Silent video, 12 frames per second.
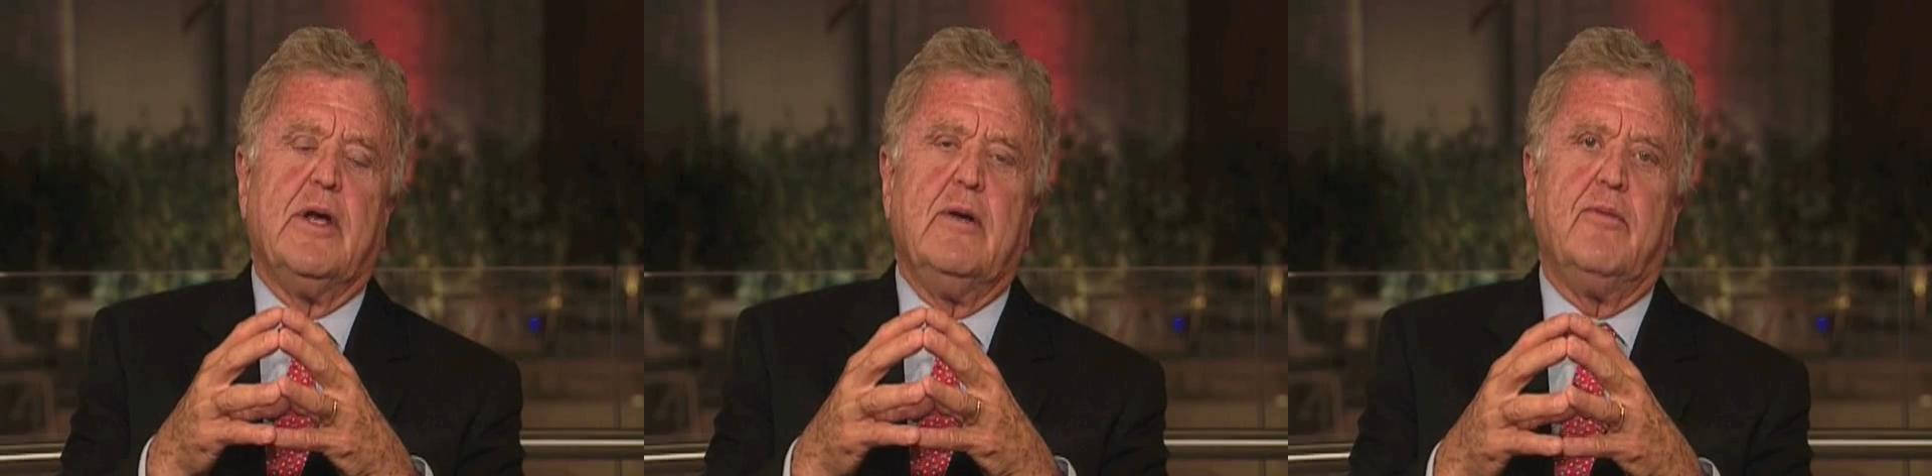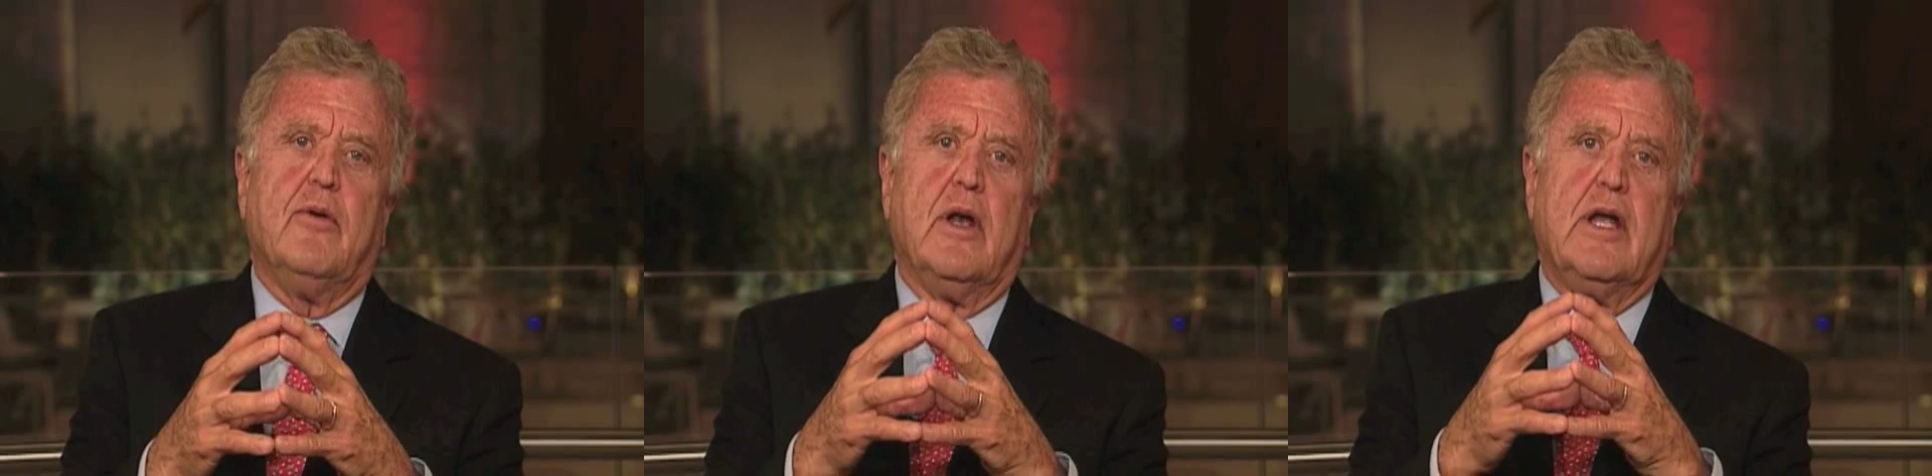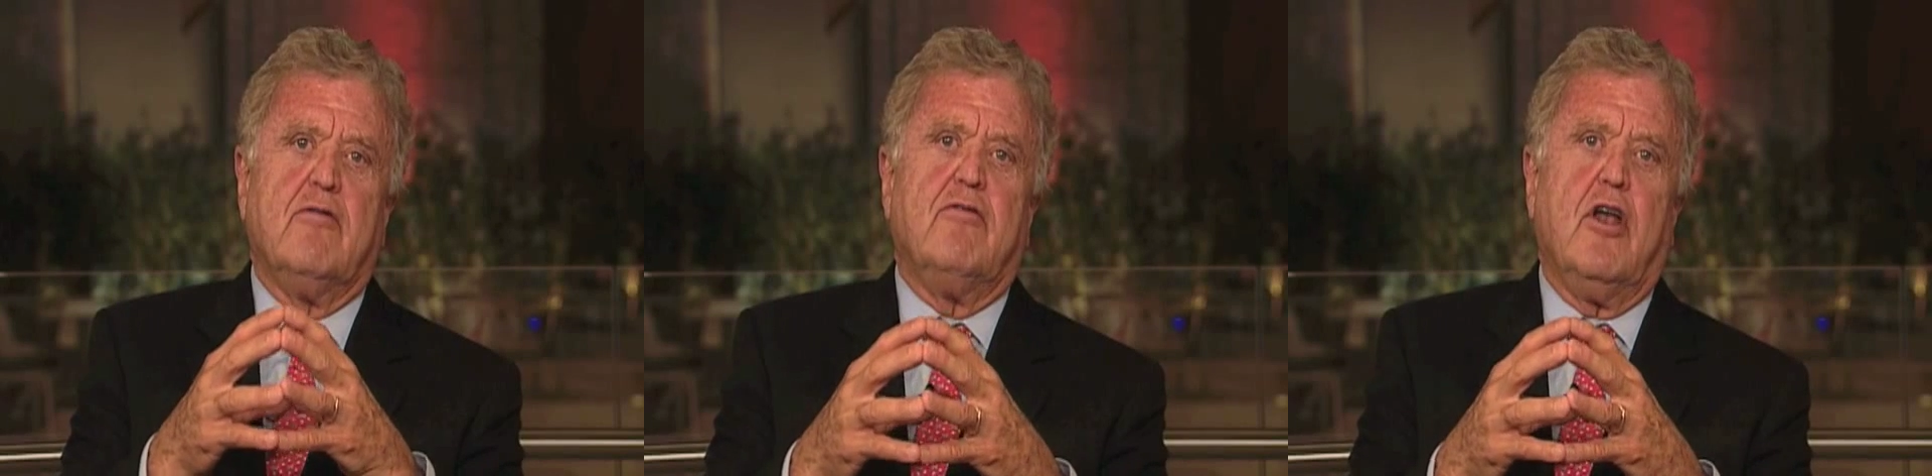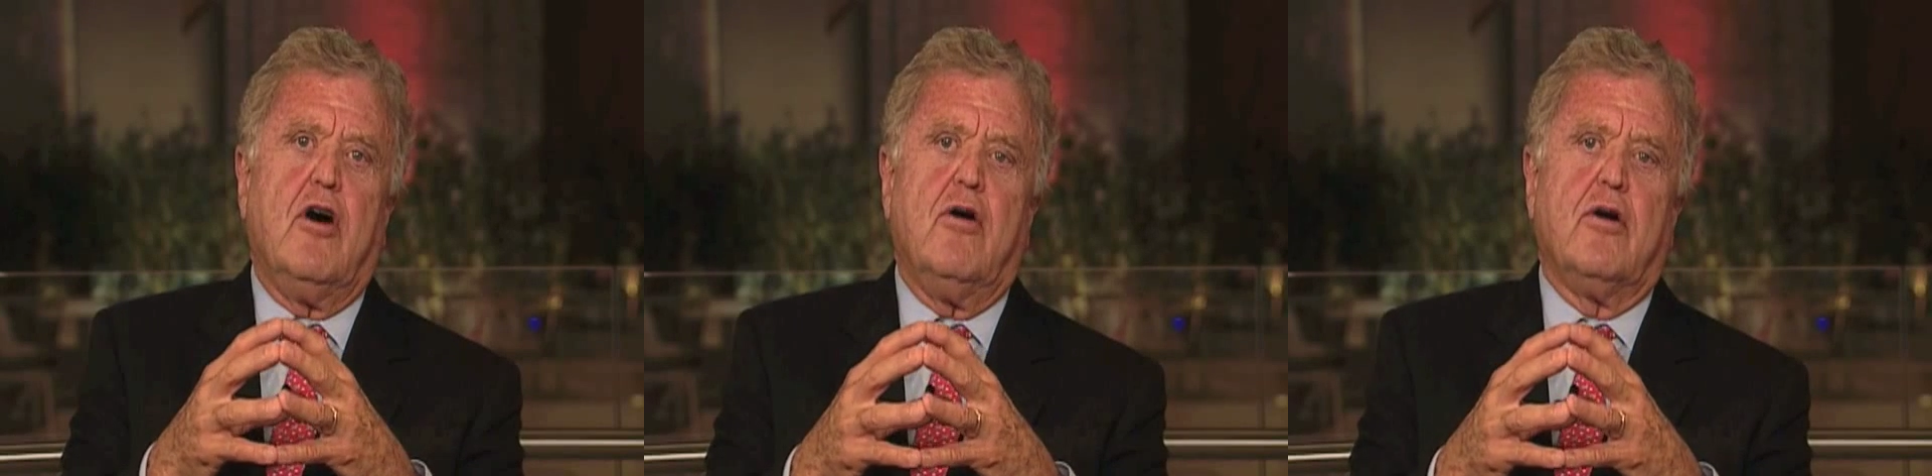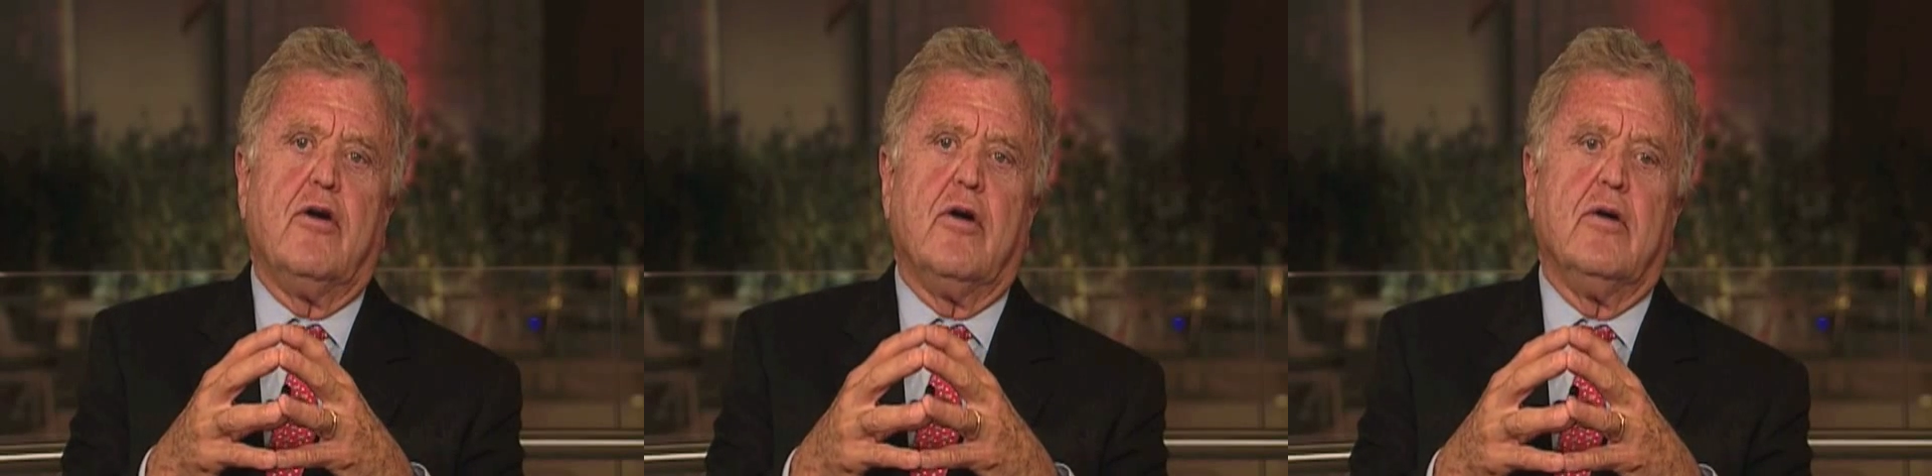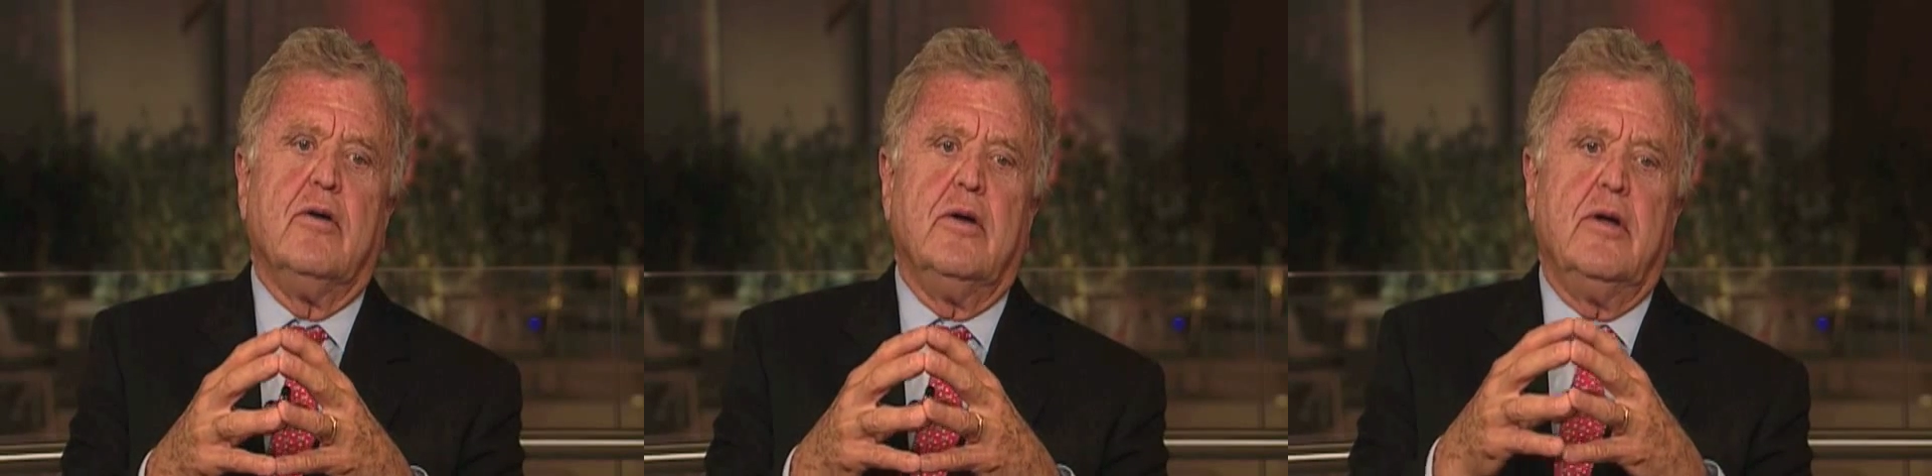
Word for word: people live longer.